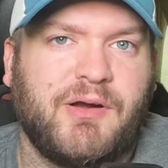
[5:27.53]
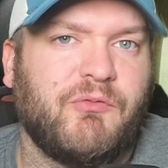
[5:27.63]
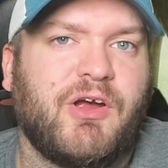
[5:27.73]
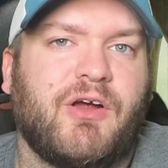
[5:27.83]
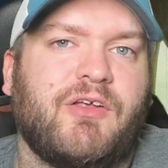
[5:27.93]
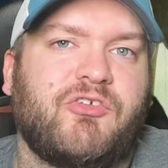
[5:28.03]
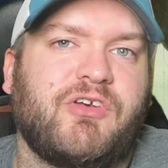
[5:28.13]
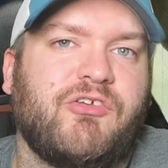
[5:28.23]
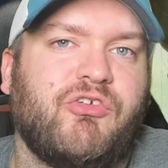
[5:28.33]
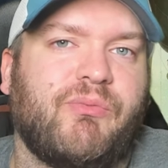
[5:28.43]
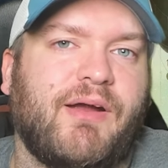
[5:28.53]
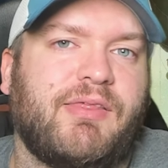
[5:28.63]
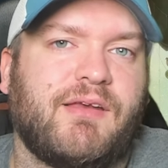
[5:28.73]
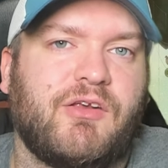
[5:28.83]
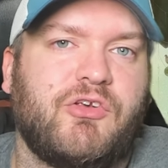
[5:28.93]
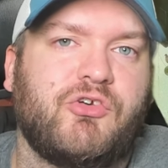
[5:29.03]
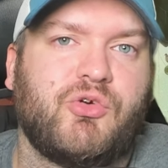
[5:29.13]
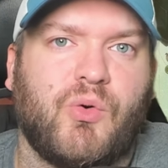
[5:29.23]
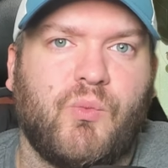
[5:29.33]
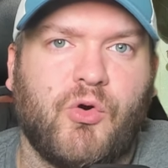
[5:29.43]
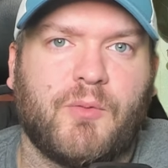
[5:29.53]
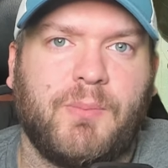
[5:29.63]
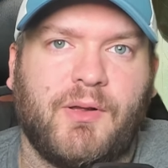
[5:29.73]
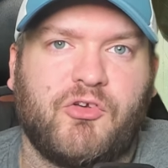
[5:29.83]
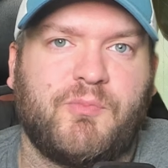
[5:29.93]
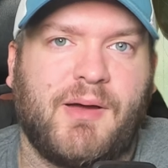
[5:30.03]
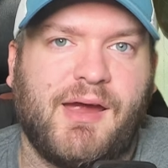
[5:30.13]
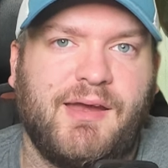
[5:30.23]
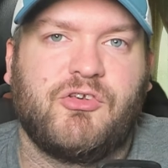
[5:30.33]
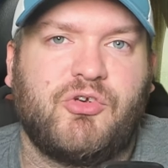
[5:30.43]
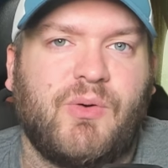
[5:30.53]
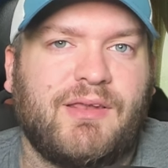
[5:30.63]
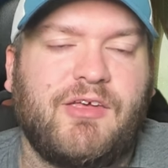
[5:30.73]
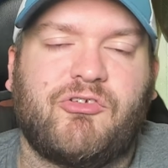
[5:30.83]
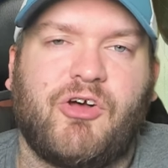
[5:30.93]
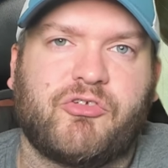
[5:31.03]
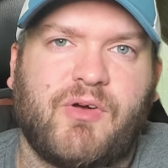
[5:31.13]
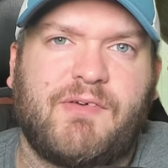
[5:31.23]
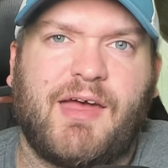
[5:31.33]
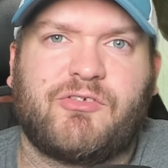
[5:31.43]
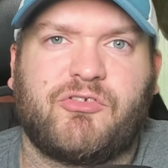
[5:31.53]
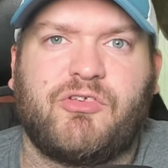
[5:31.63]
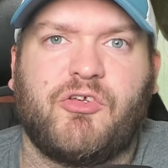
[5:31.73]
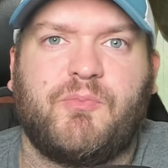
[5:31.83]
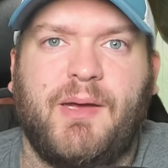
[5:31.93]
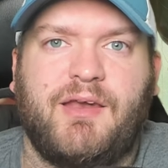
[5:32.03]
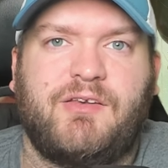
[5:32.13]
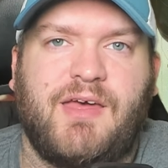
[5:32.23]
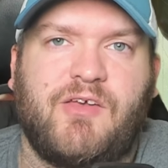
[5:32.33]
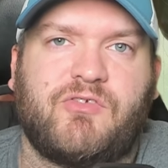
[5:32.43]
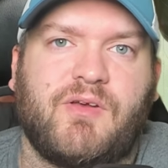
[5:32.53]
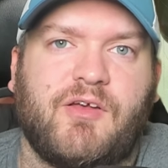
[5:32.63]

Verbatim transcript: but regardless it is the right thing to do to award players buying in to at least also have access to those beta tests,